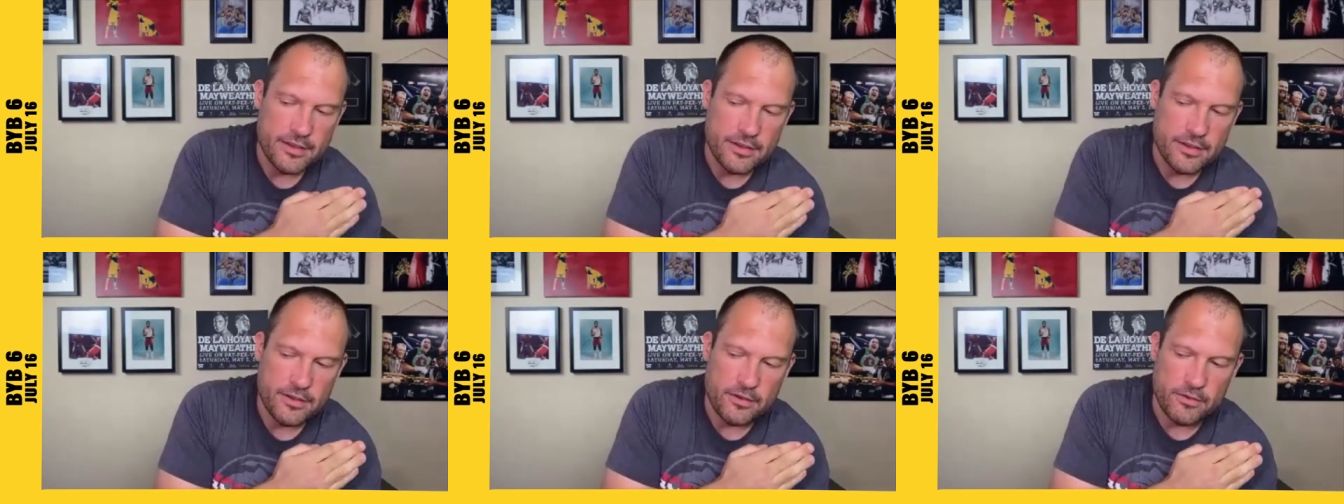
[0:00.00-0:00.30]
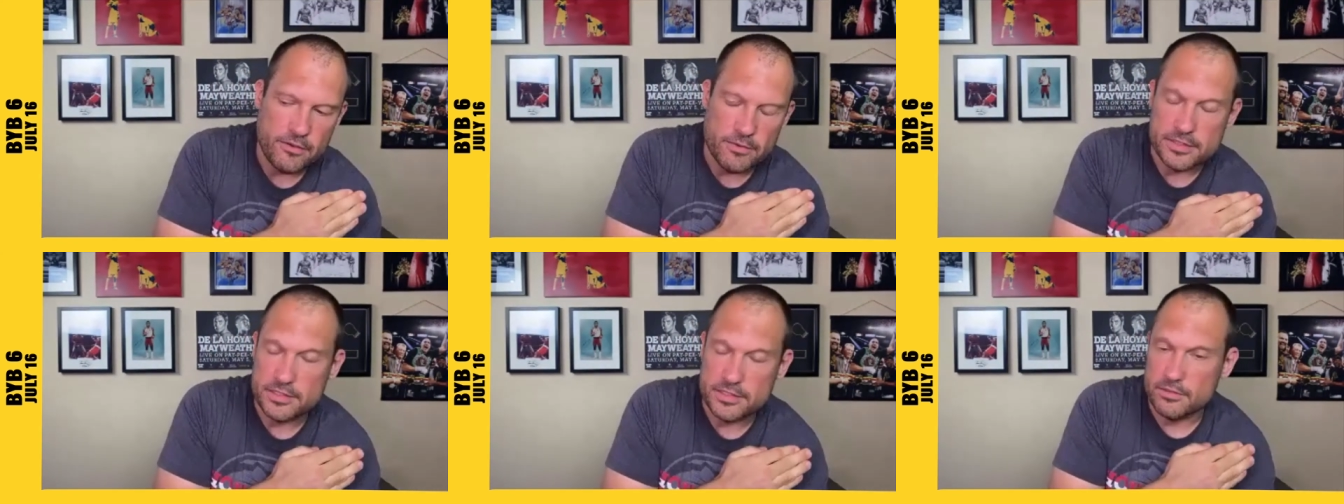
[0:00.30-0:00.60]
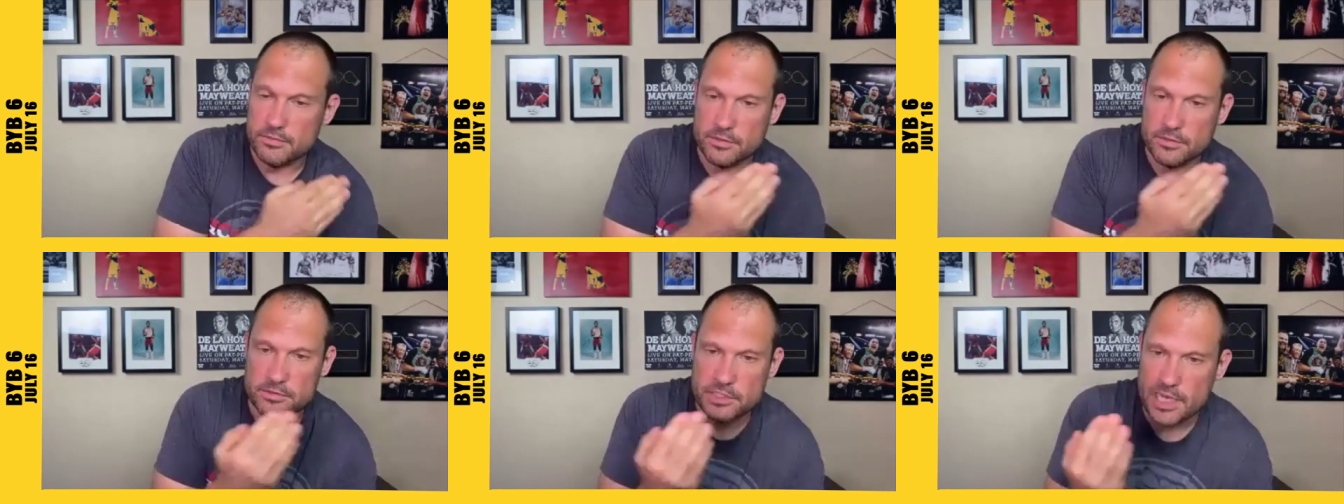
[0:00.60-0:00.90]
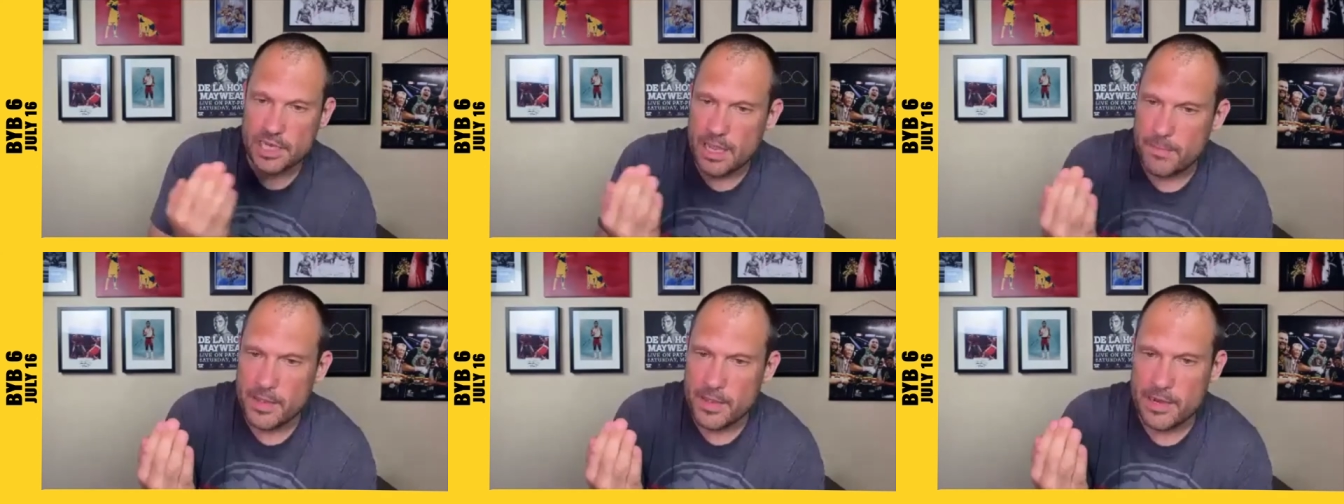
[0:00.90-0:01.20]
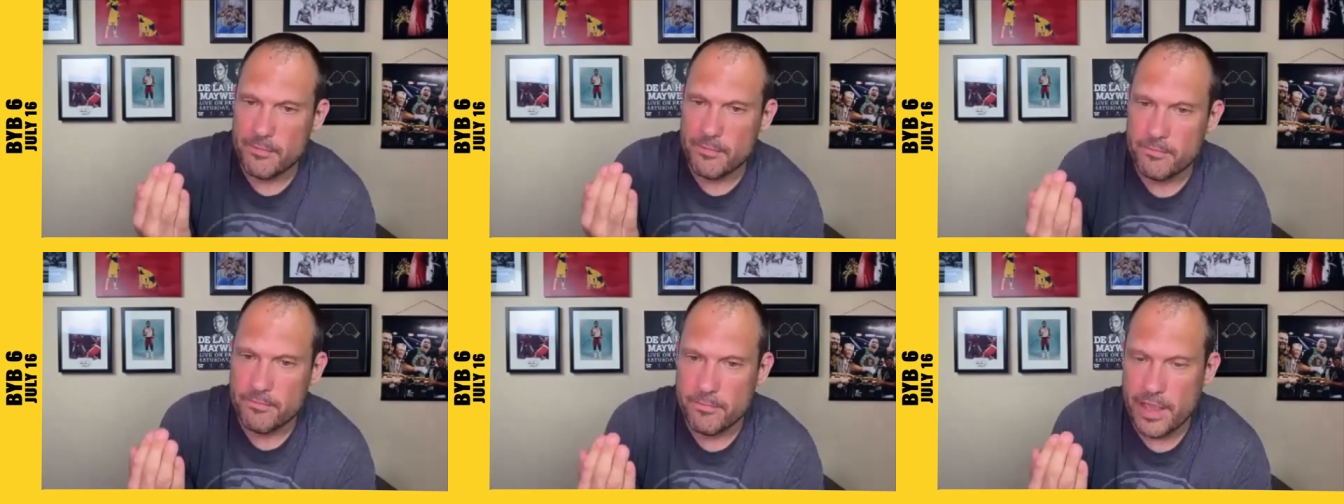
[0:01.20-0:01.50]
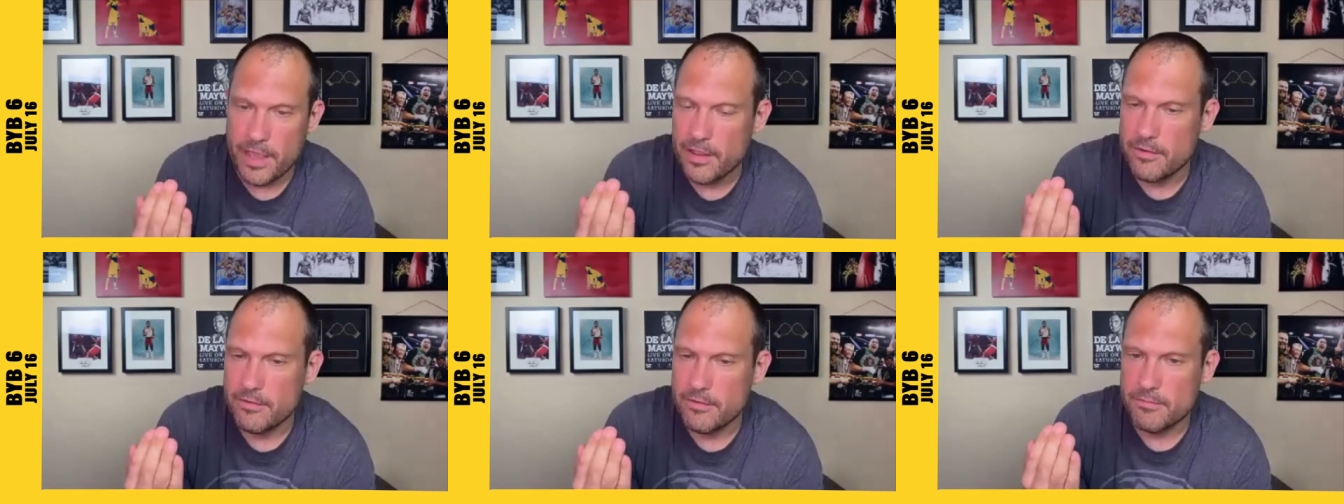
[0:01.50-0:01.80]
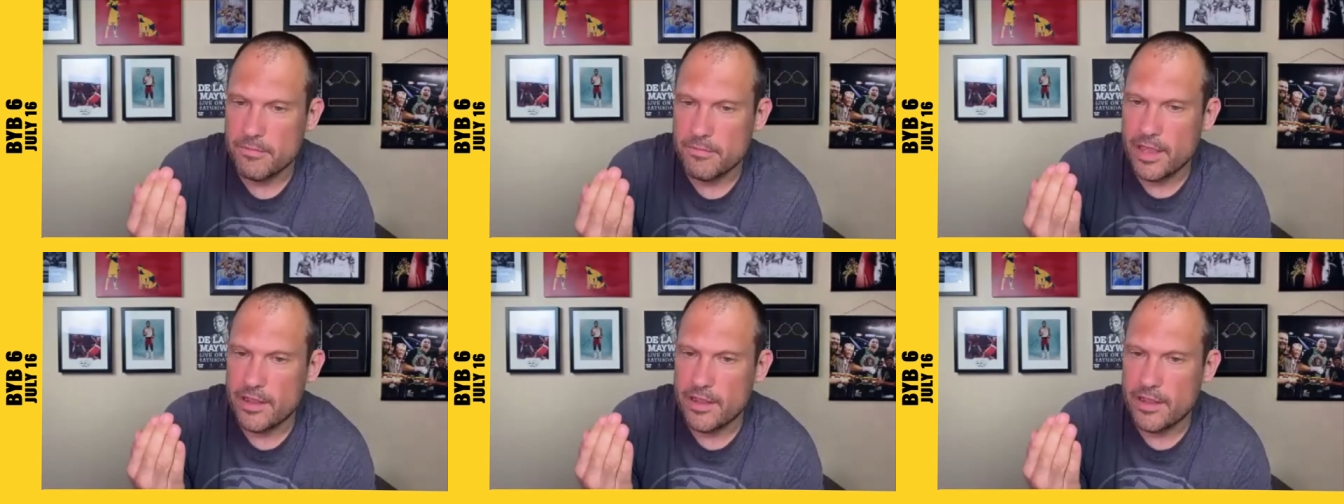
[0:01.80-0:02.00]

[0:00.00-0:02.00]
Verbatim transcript: who was a world champion in, in,